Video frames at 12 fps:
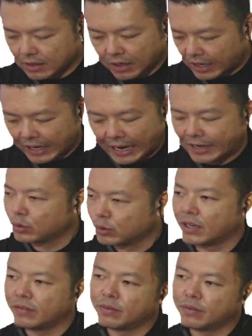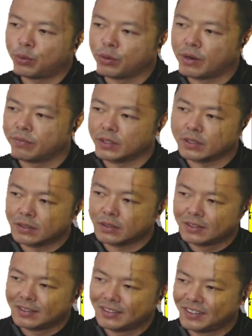I don't have a program for that.
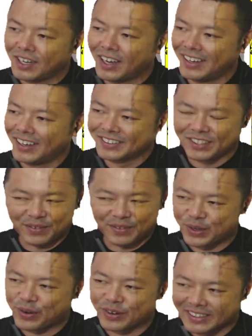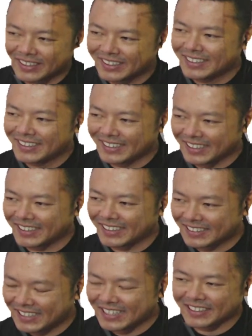So sorry. Yeah,
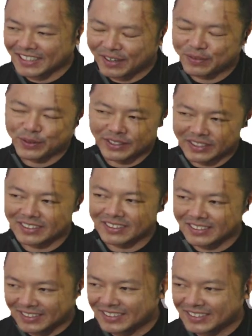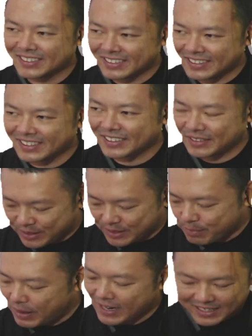that's a tough question. Yeah,
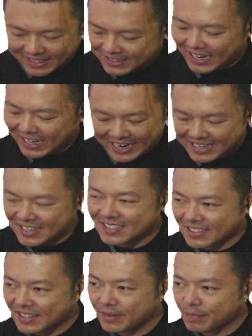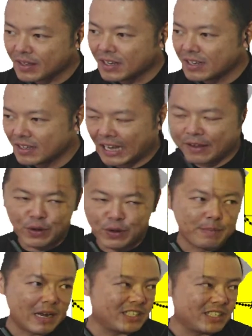but the idea is the same. Like if you
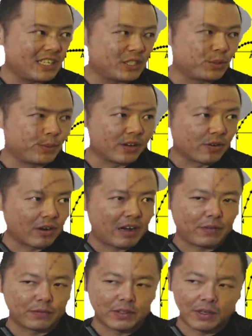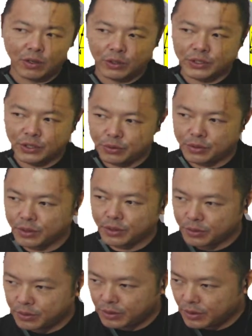imagine this to be the graph of the
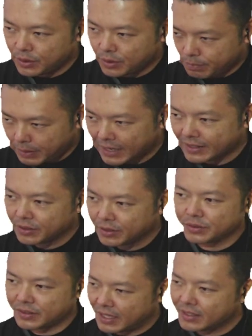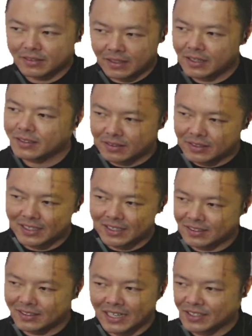longitudinal particles, then
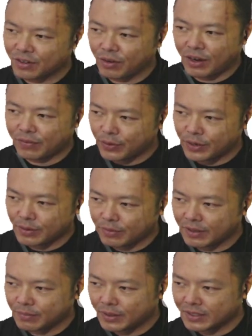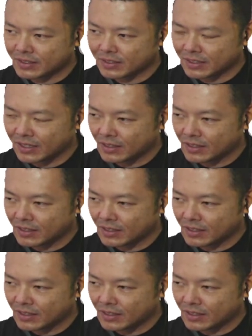there's a graph for it, right? But, yeah.